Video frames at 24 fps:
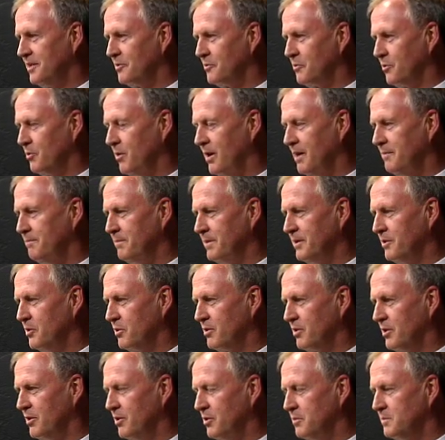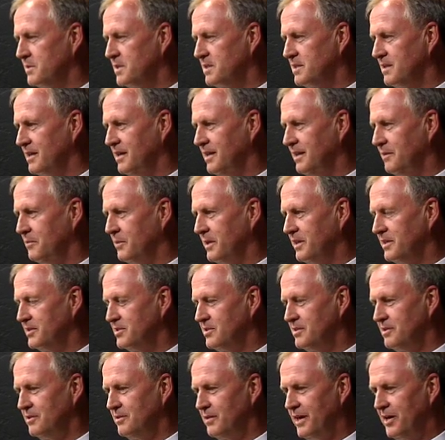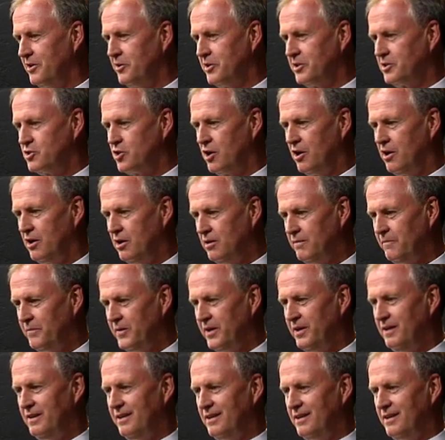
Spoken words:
grew up in Oklahoma City, went to Heritage Hall,